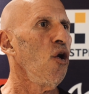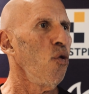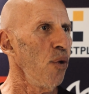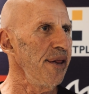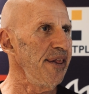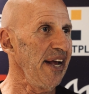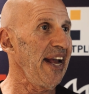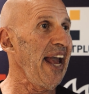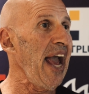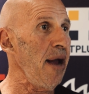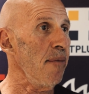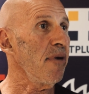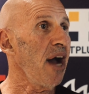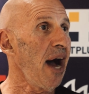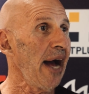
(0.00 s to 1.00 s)
when the
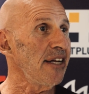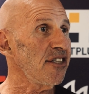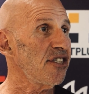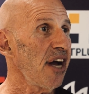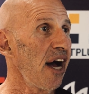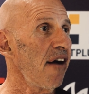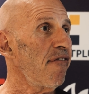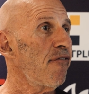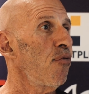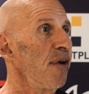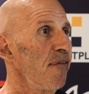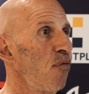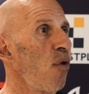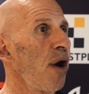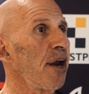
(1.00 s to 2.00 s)
game got tough,
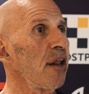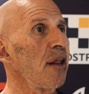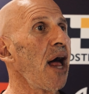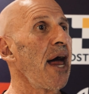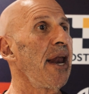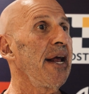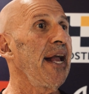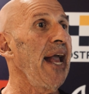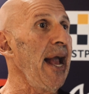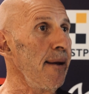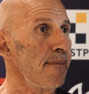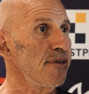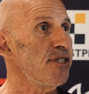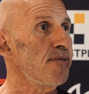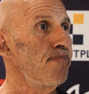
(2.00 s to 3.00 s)
we've won a lot of
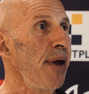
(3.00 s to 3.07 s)
games